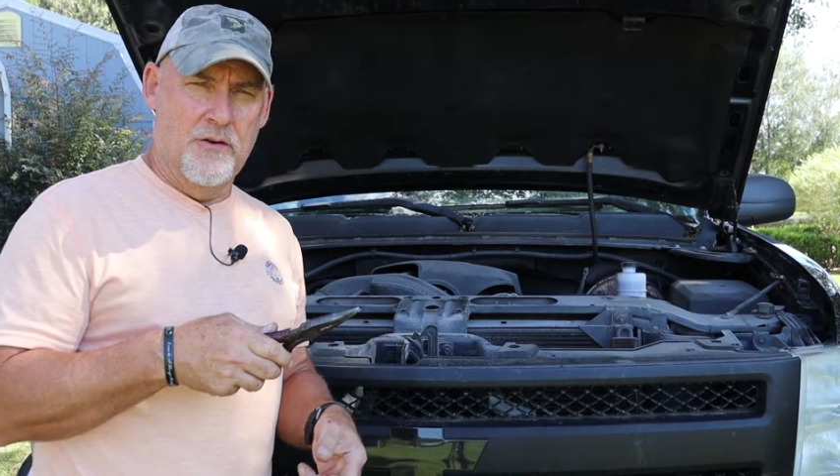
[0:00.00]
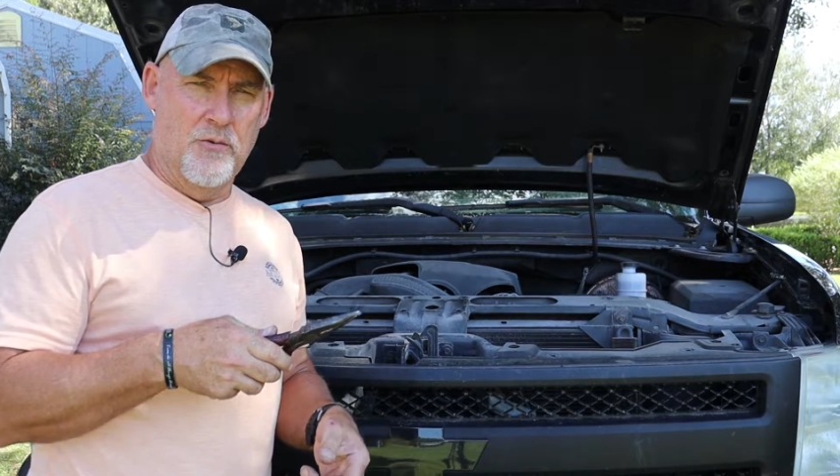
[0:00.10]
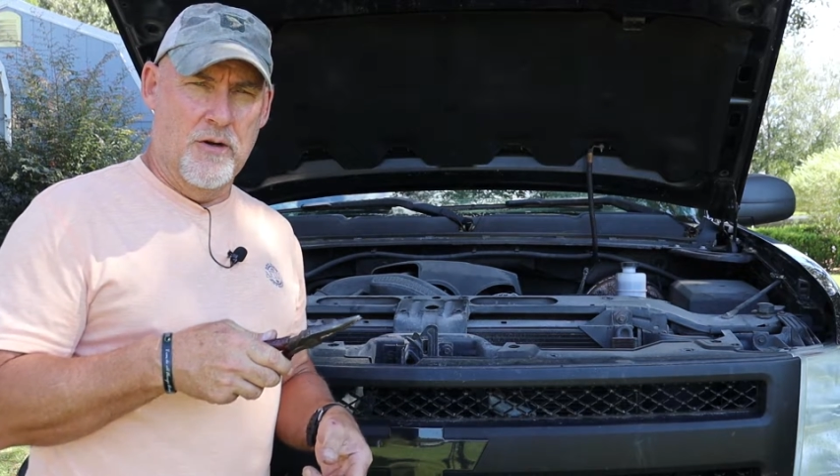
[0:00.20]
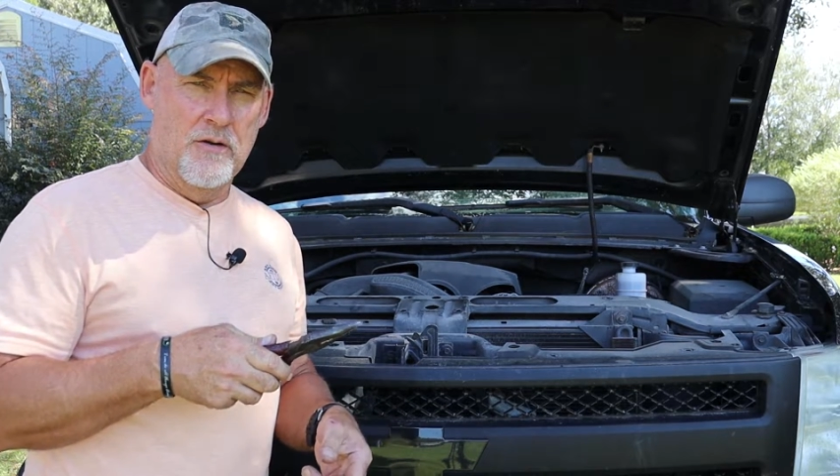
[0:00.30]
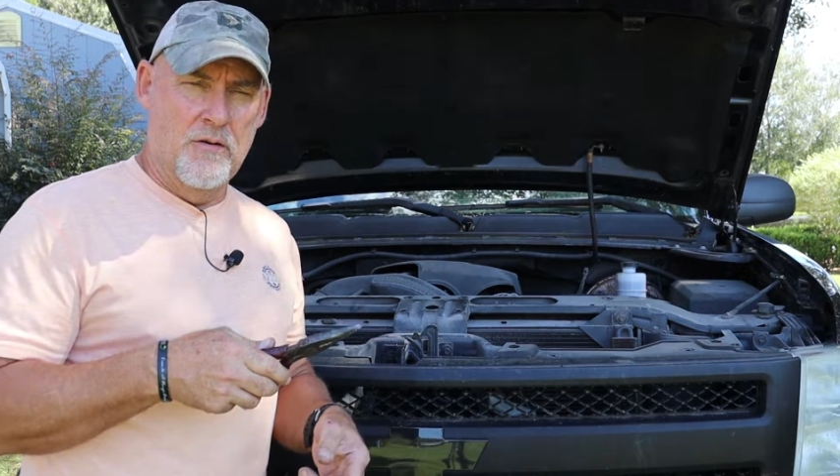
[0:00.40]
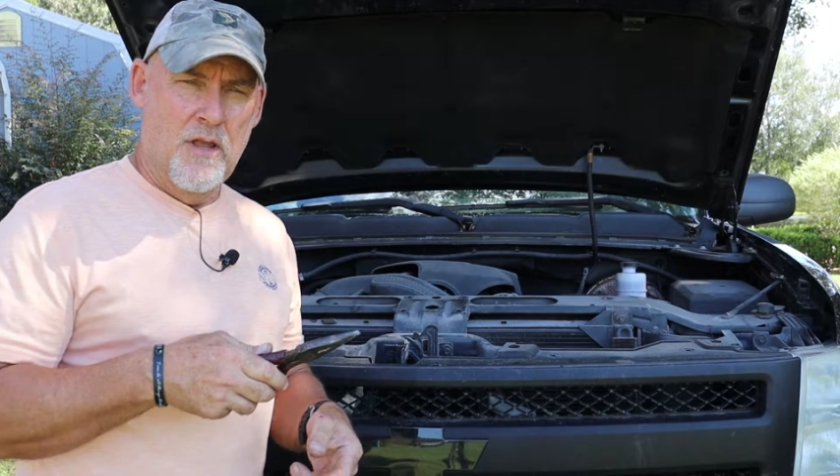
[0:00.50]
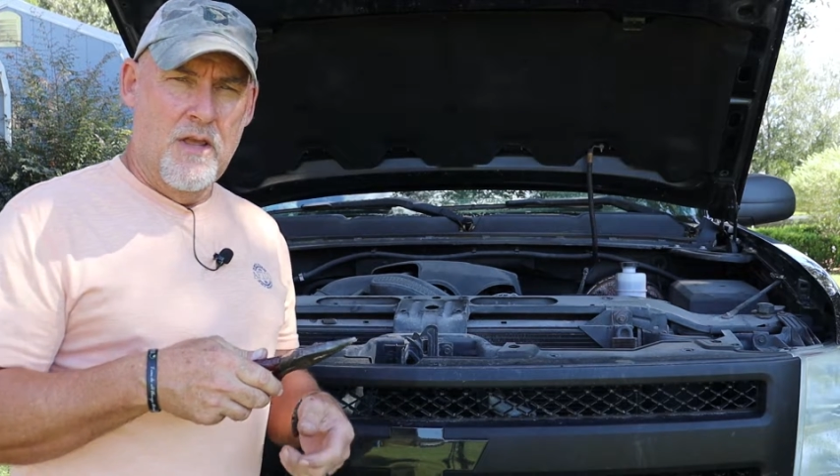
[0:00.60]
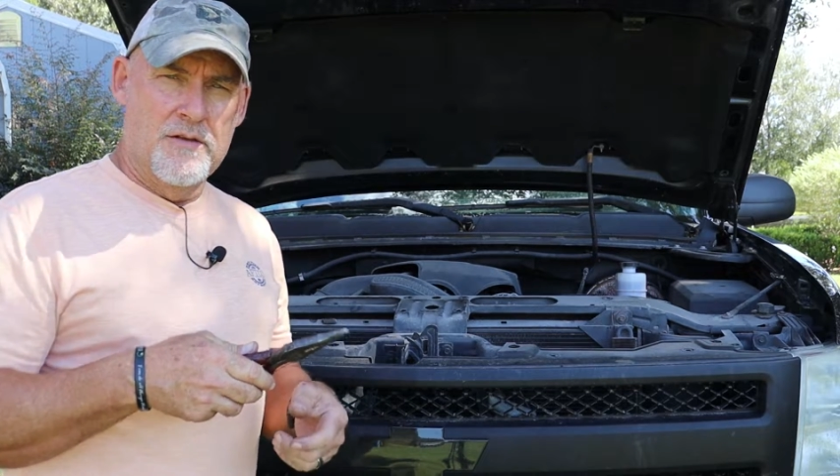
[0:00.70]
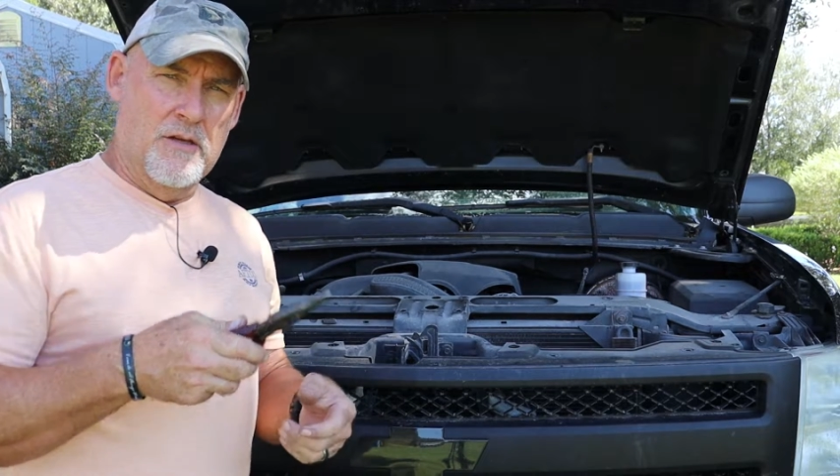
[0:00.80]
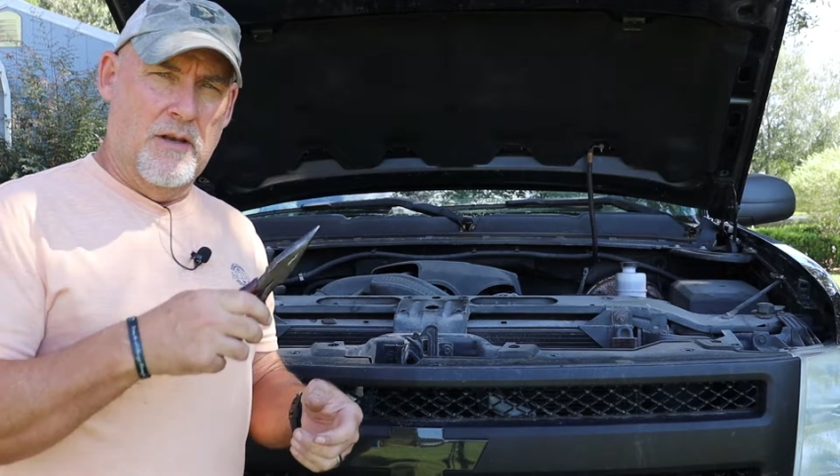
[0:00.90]
the grill
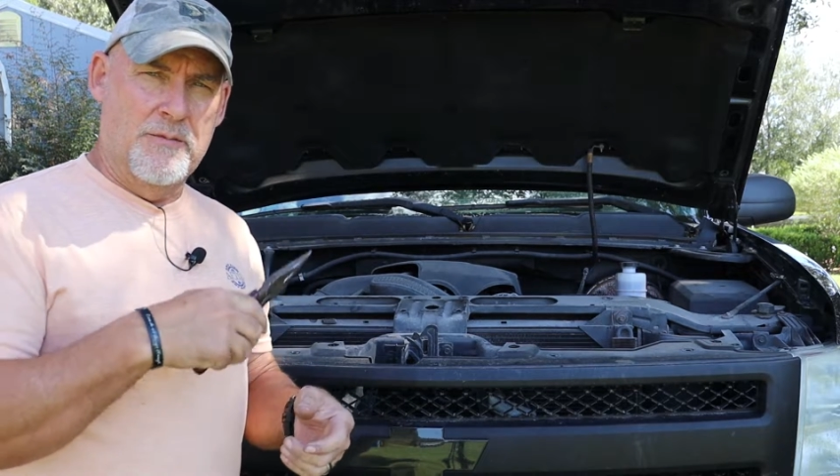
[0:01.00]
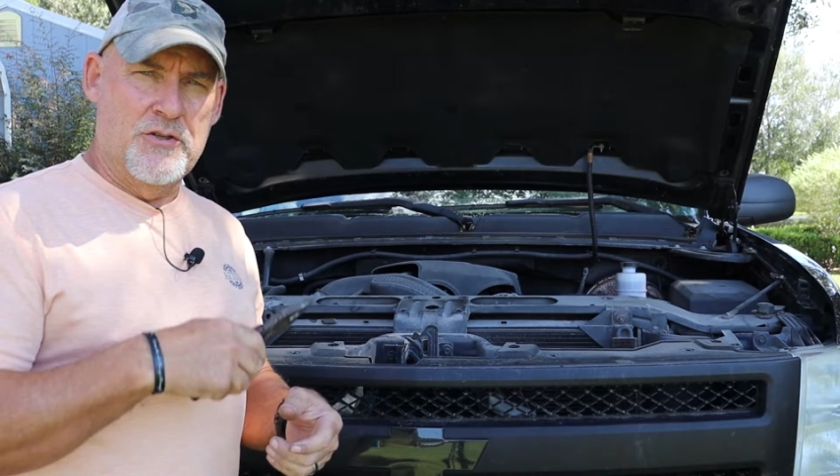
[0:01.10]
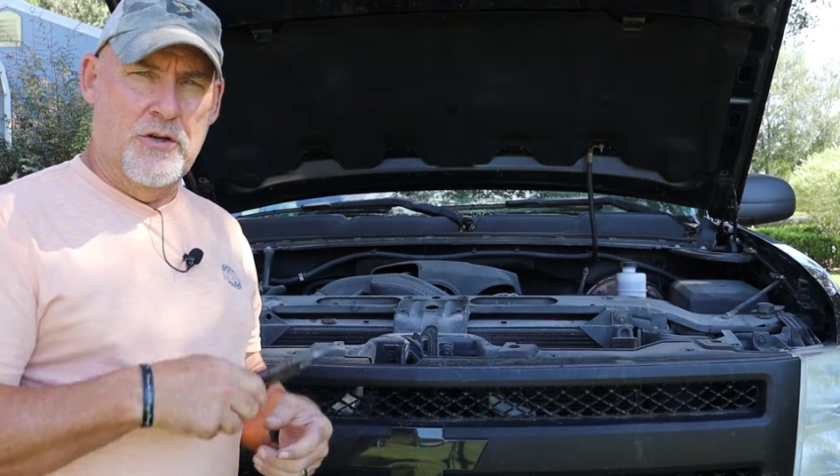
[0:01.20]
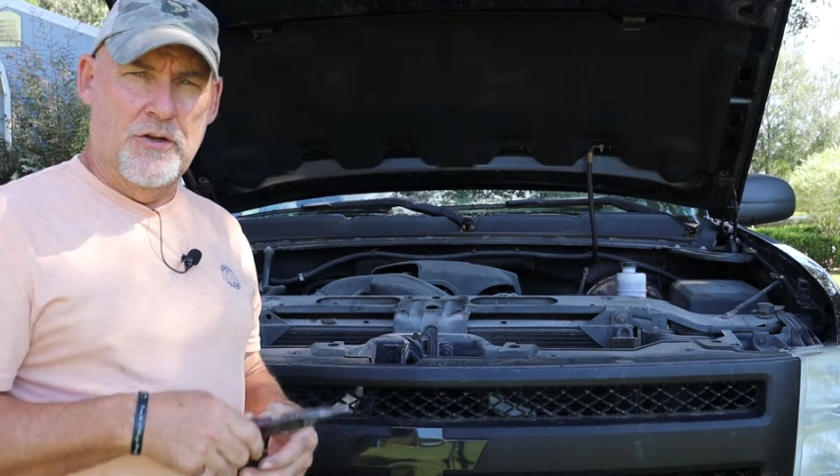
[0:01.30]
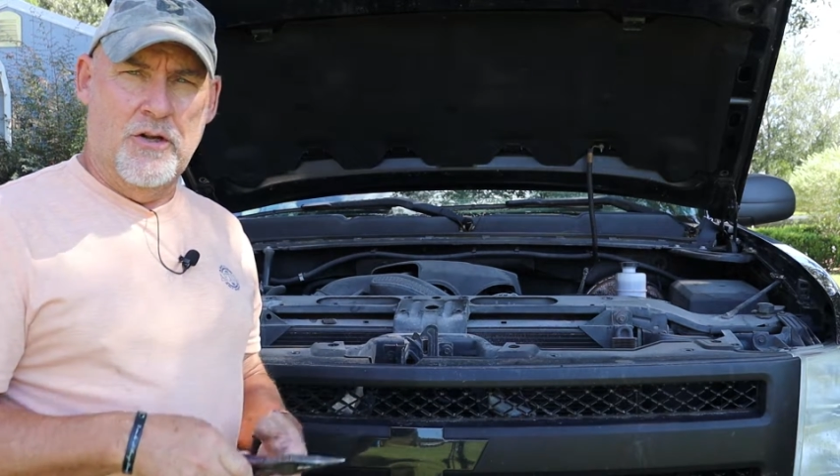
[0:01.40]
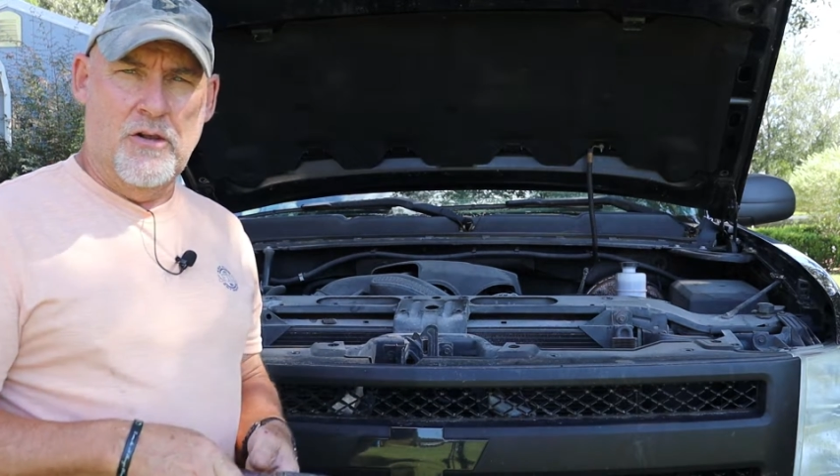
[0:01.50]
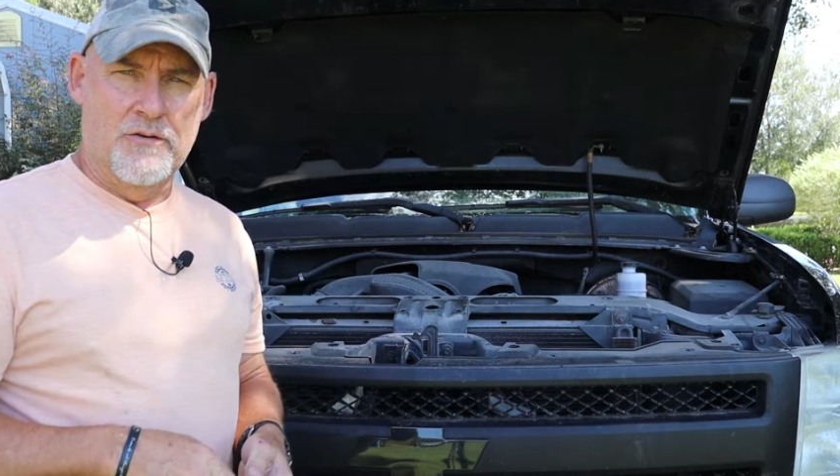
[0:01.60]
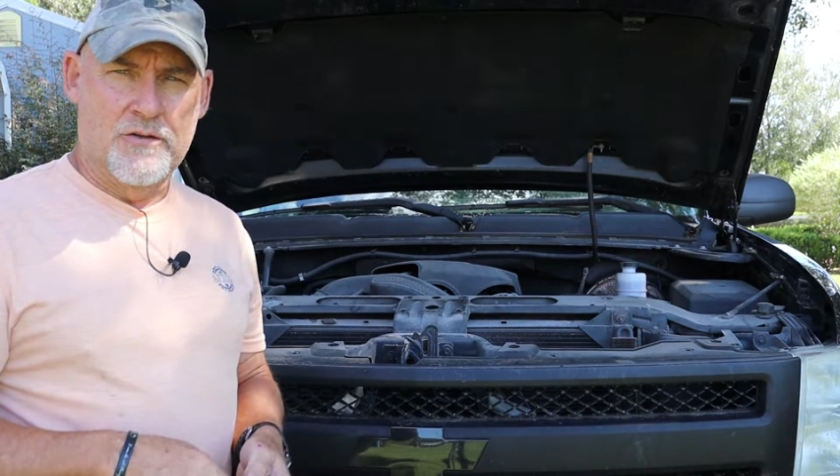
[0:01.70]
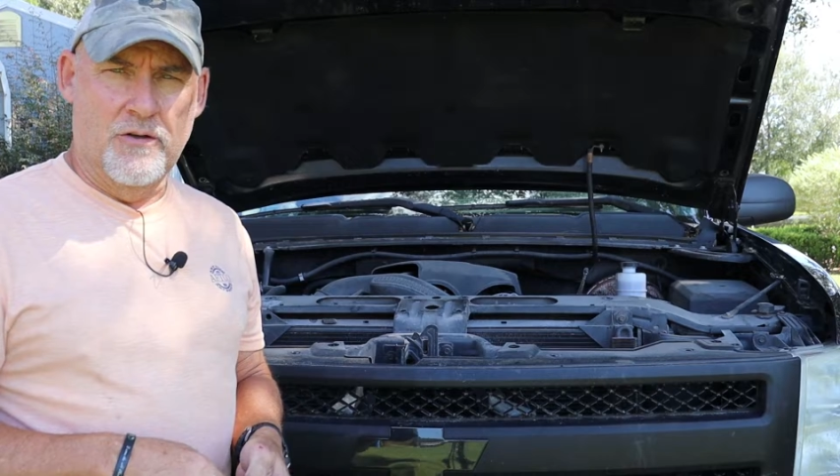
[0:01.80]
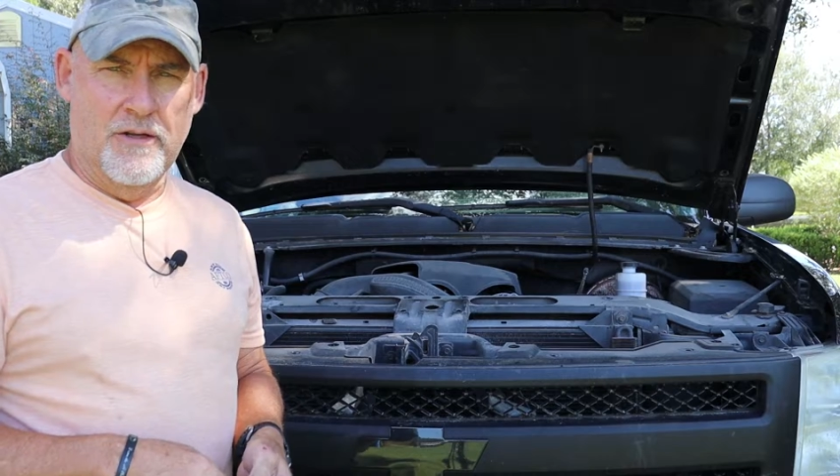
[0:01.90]
so let me show you a
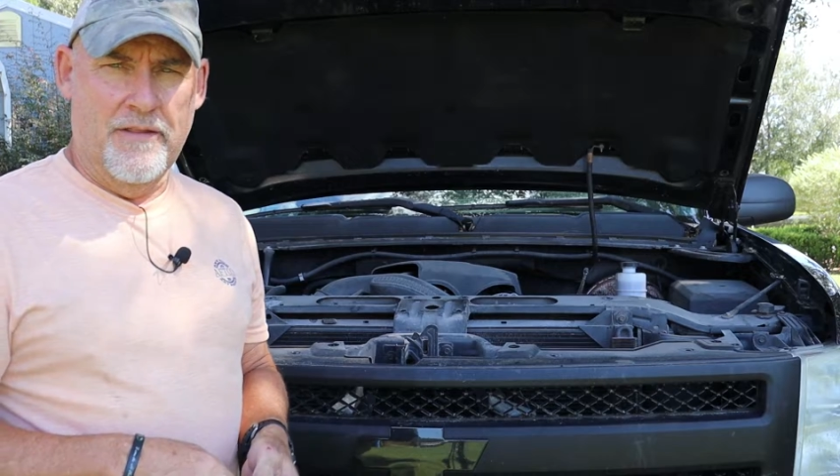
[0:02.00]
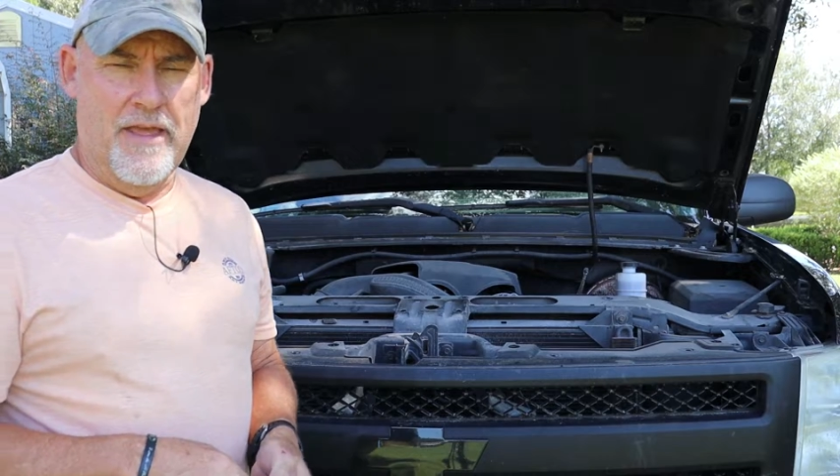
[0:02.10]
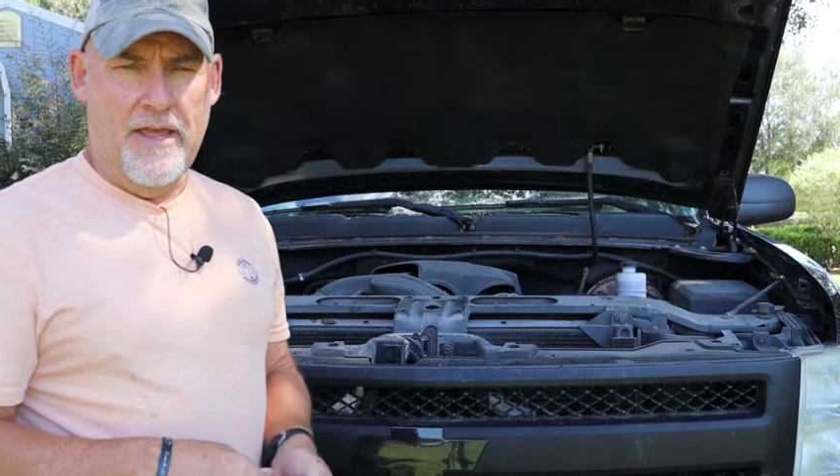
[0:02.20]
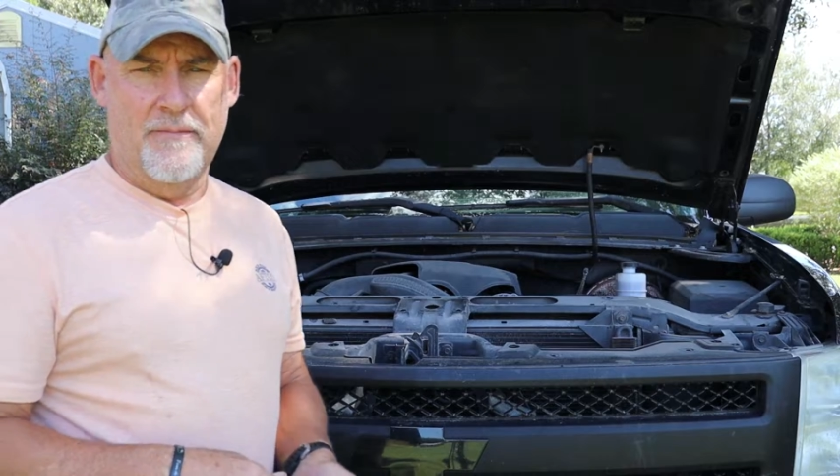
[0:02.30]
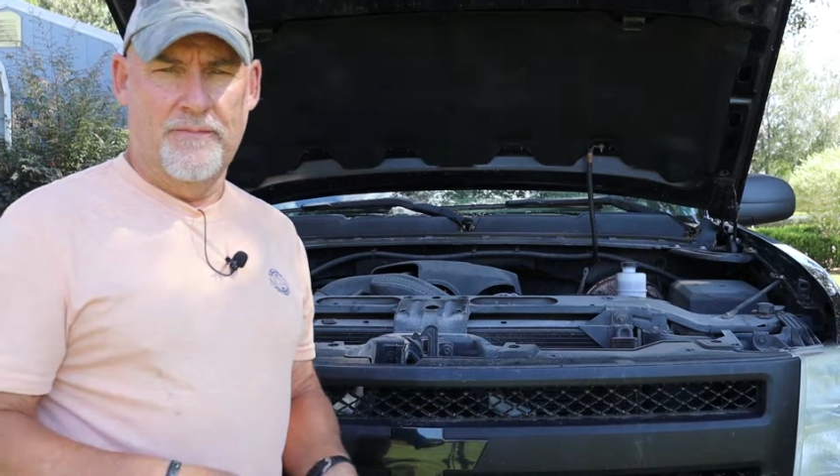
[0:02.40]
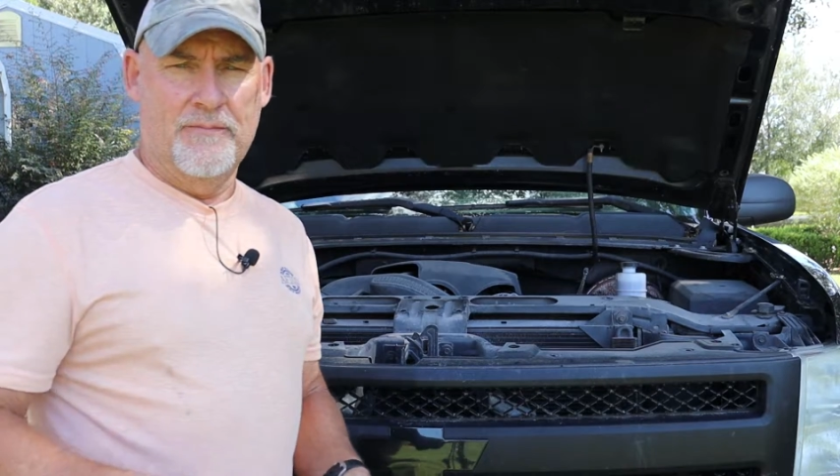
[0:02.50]
closer look at that